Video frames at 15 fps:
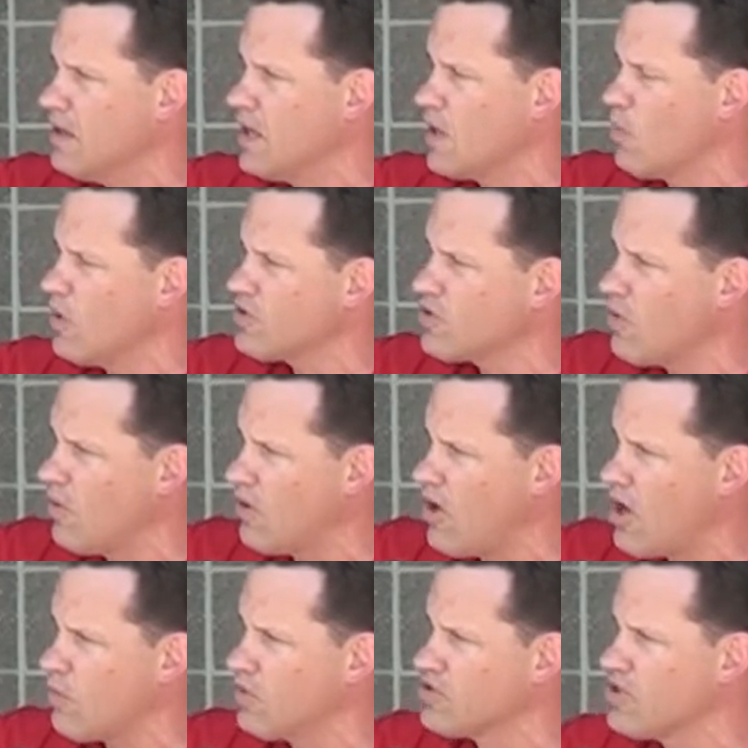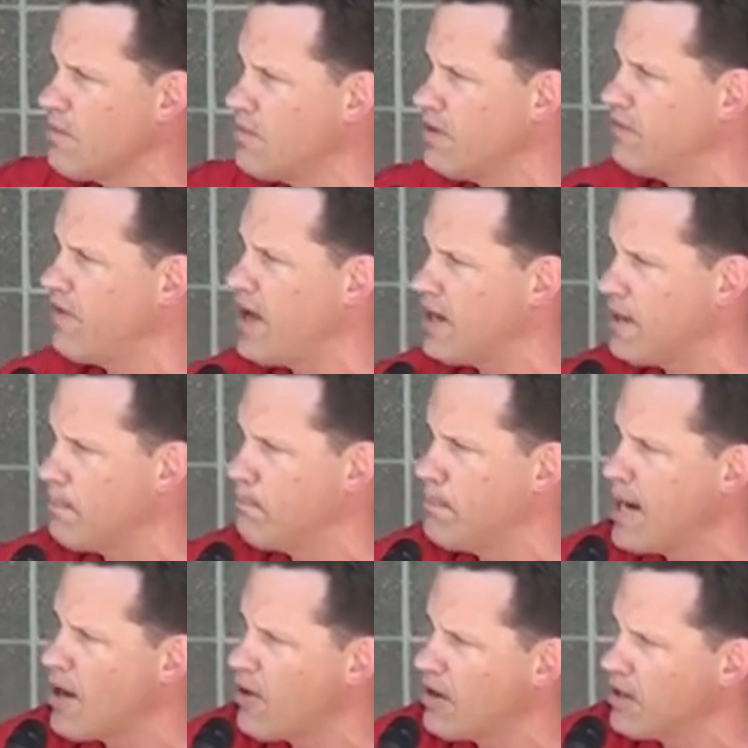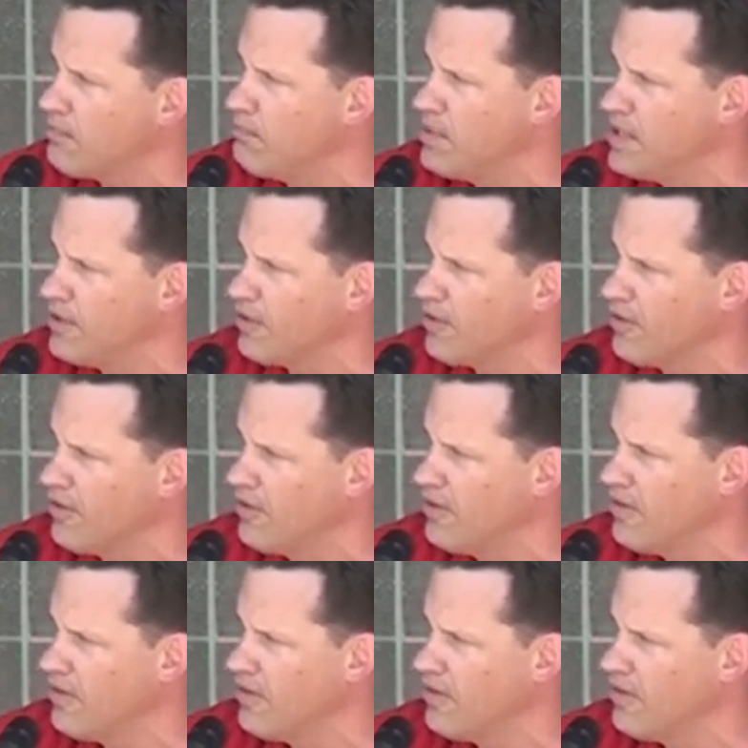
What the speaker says: And what's going on? Well, somebody found a bearing beetle,